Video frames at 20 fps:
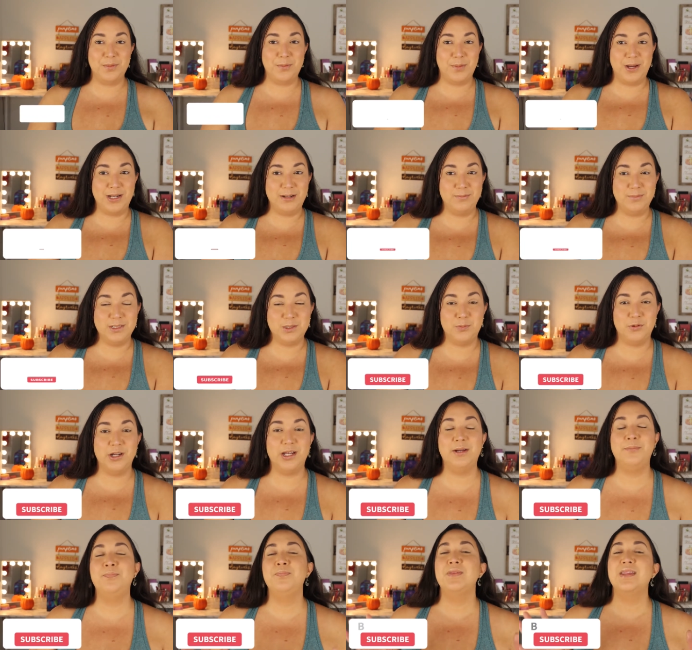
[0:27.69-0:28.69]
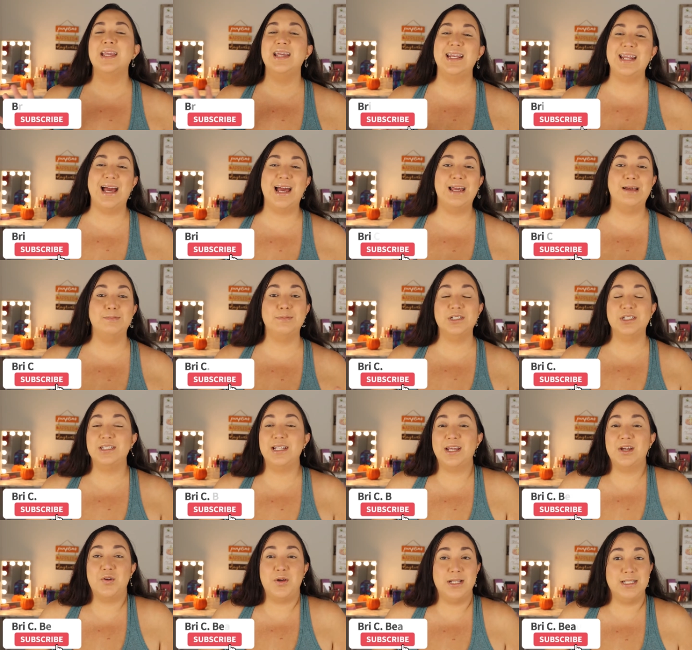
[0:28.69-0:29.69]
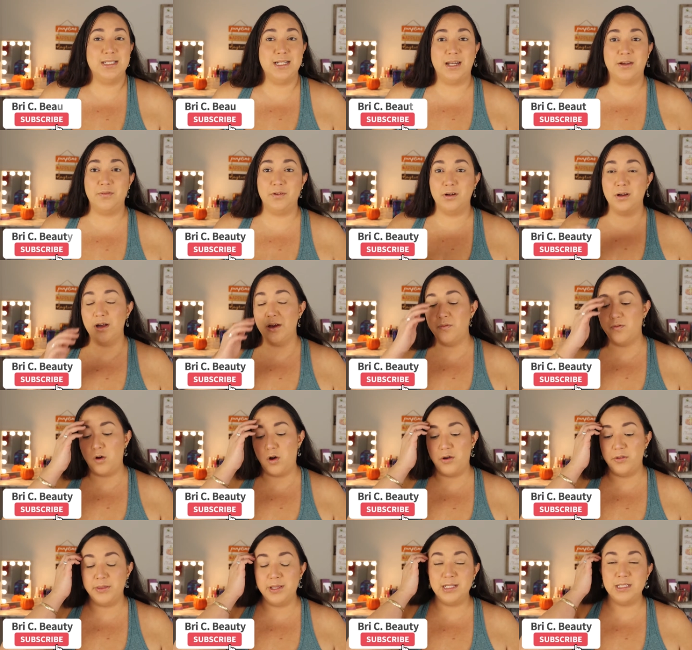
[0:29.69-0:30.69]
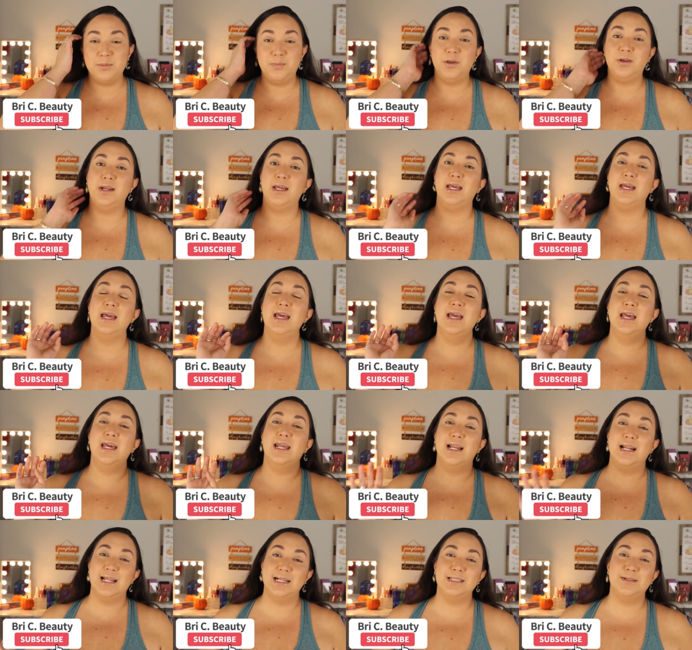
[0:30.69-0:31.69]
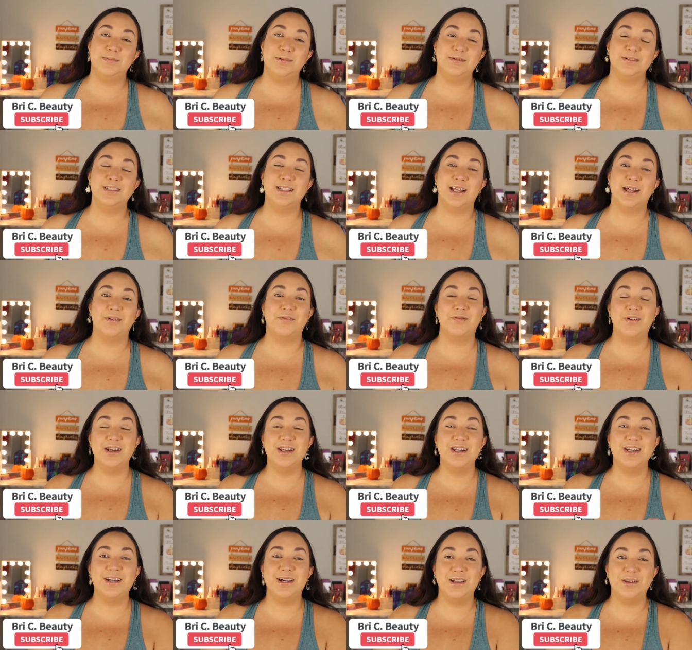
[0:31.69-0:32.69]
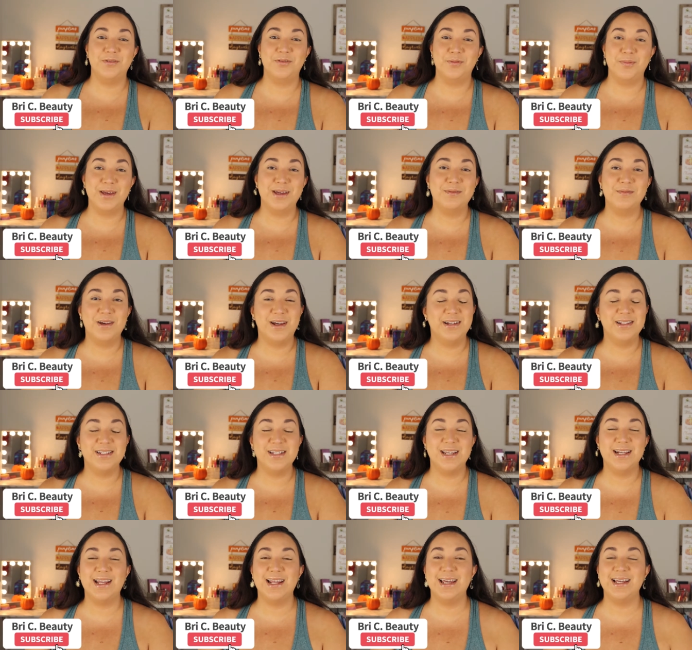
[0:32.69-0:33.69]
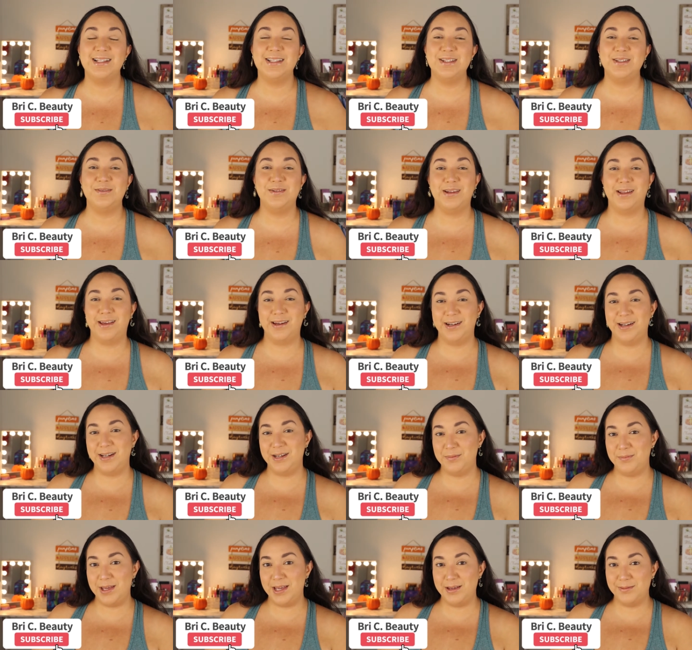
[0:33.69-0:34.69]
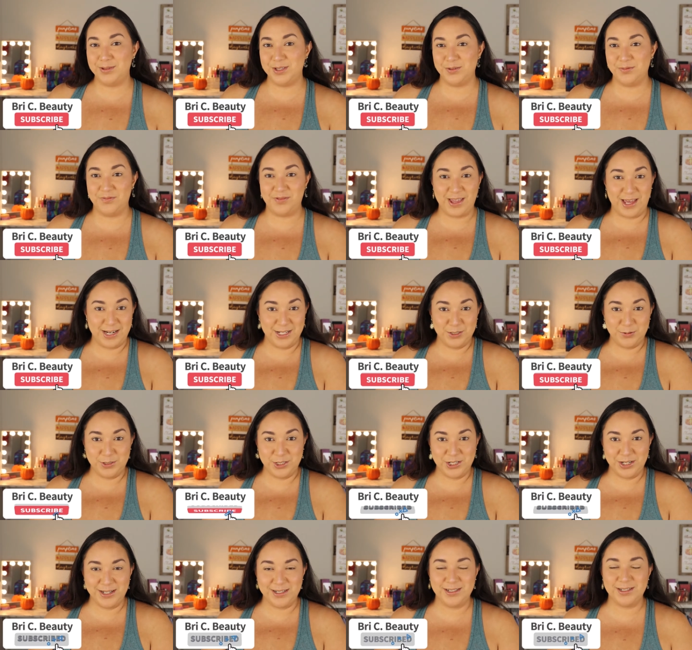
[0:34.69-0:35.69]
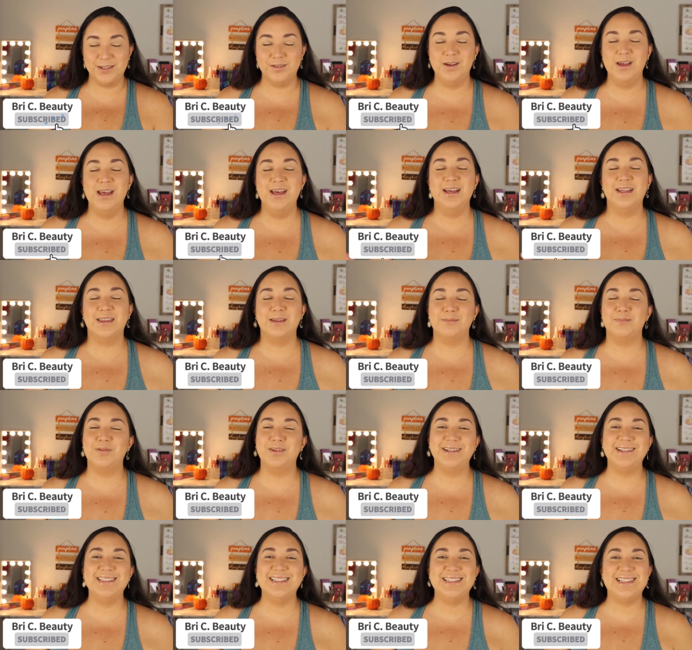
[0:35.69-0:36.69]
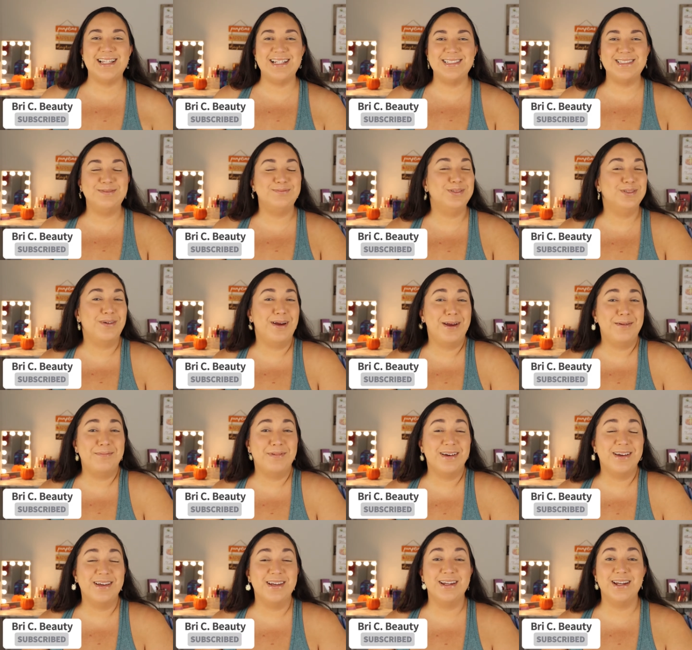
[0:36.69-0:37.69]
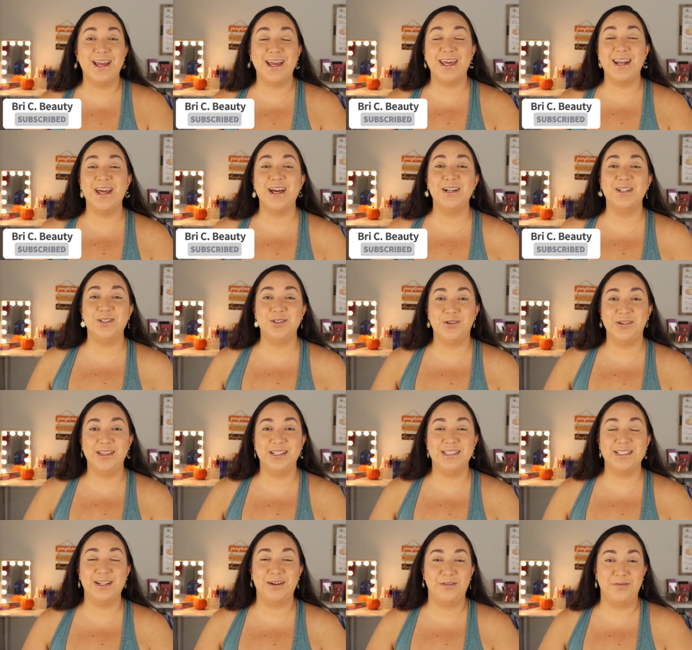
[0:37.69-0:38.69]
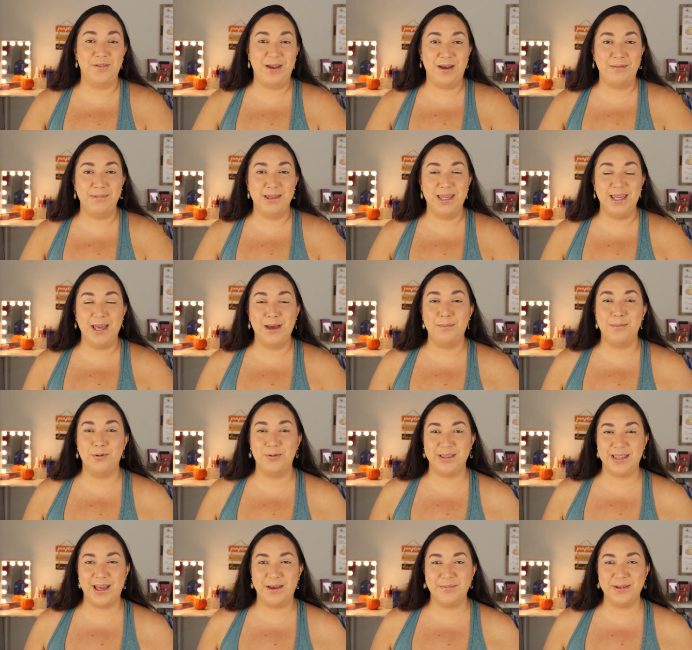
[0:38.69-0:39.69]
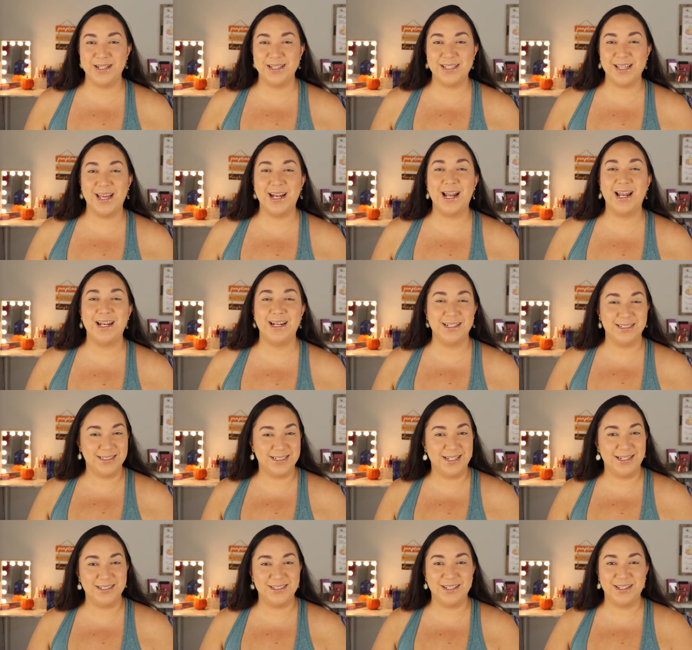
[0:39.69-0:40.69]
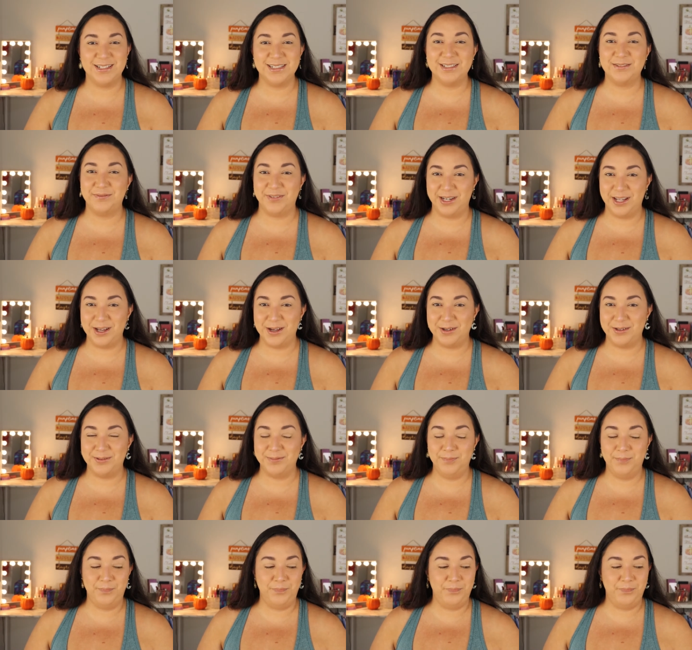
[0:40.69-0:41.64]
My name is Bri, and I am just a crazy lover of all things beauty and I like to post a lot of fun colorful makeup content. I like to do a lot of indie makeup so if that is what you're into then please hit that subscribe button and uh, join this little family. But with that being said let's get into this video.